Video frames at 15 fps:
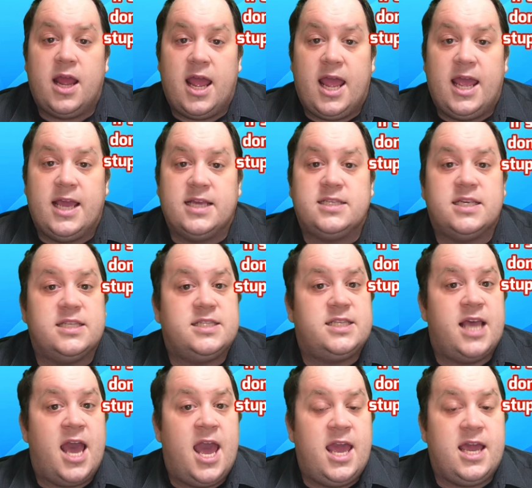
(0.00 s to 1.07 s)
is
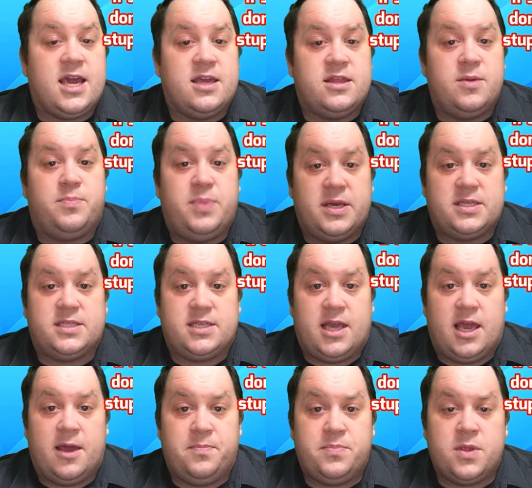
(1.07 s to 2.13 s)
take the
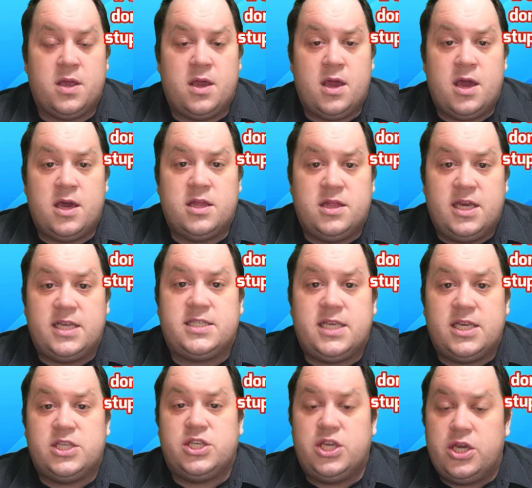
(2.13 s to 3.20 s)
biscuit. This
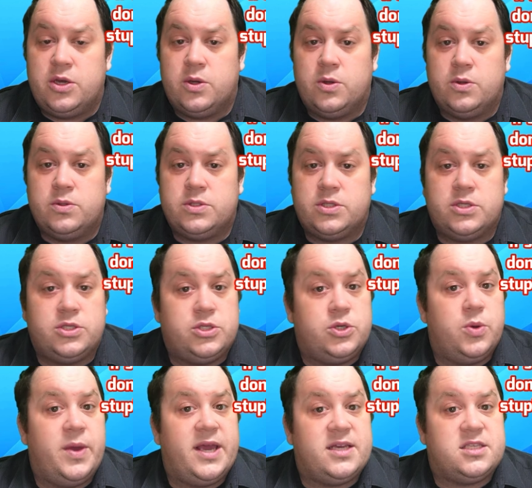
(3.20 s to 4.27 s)
is used to
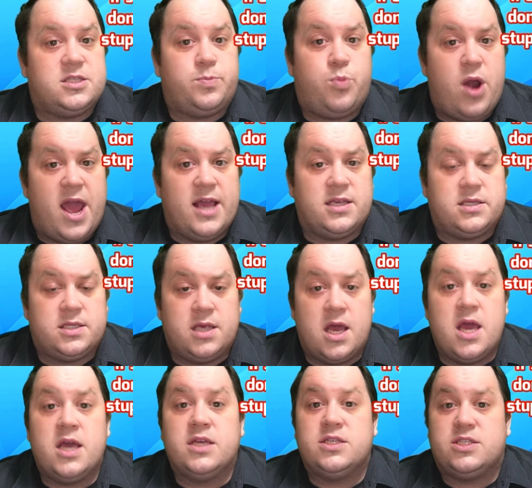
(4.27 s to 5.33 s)
express
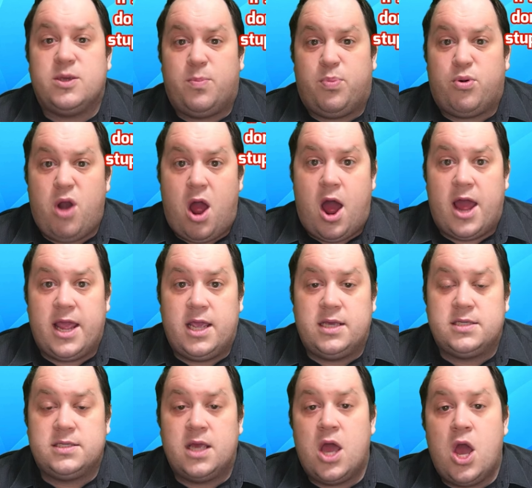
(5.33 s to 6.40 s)

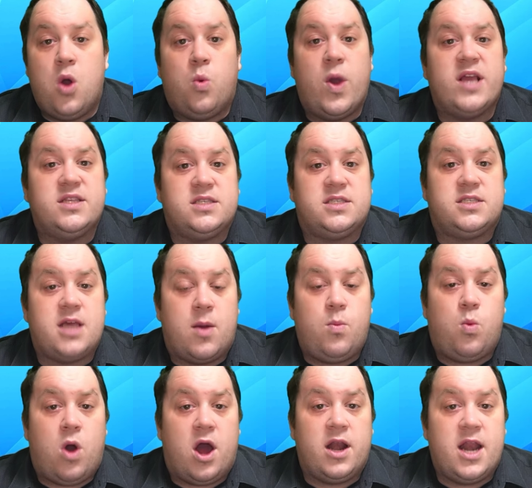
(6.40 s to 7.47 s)
surprise when
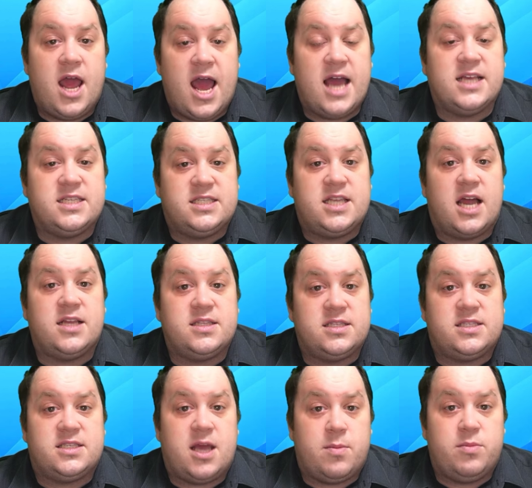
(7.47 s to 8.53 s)
someone has done
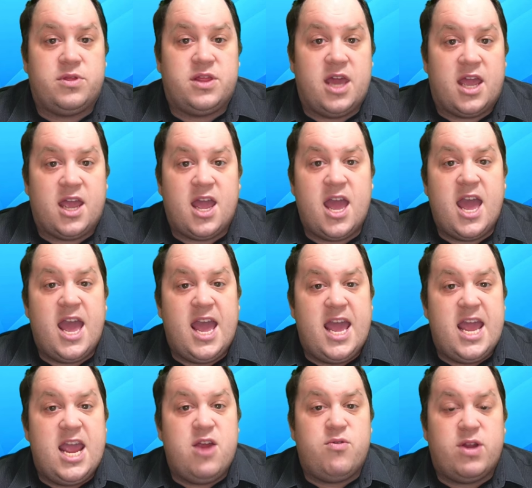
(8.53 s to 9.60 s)
something
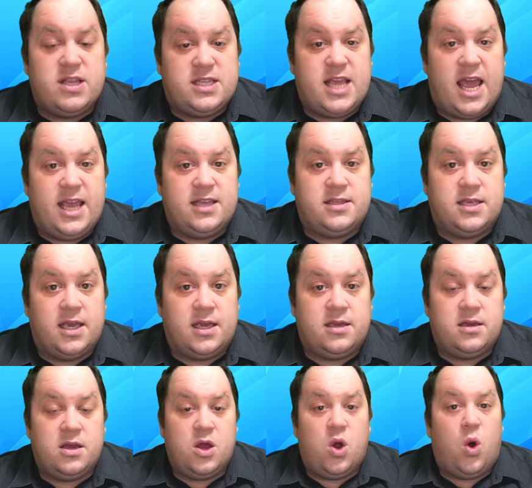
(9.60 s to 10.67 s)
irritating
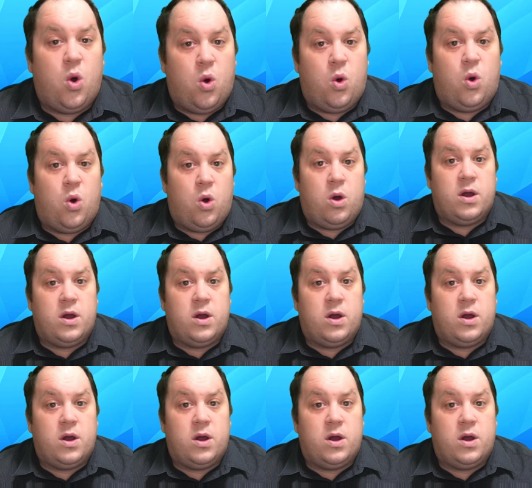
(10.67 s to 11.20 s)
or